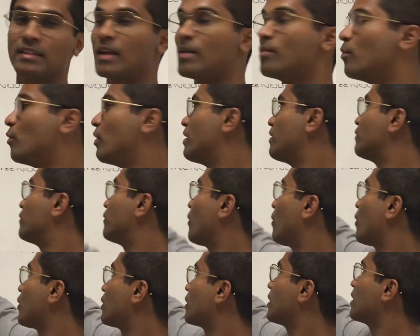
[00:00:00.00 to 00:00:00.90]
Same way,
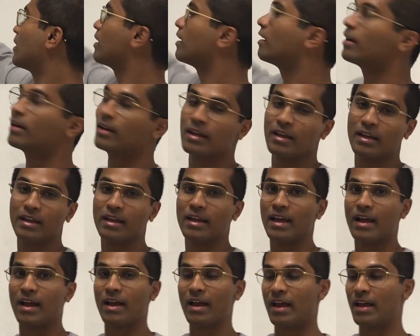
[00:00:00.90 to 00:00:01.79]
four,
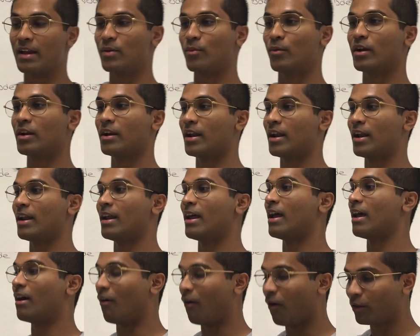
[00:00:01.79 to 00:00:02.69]
and when
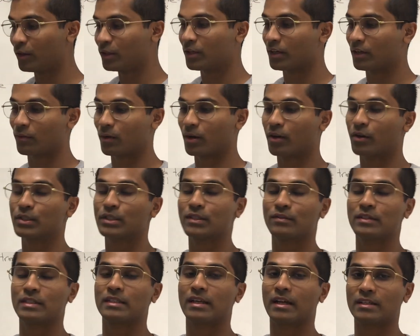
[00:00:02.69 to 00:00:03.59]
all the
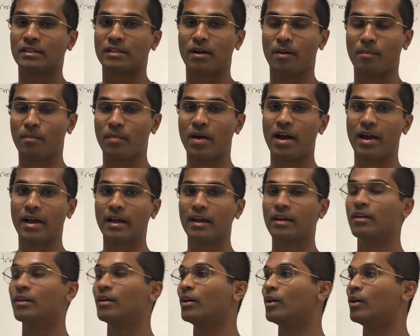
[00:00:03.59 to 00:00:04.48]
recursive stacks come
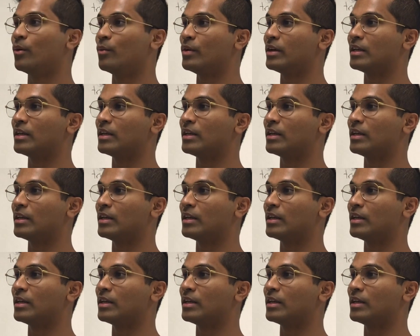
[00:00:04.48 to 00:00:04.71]
back,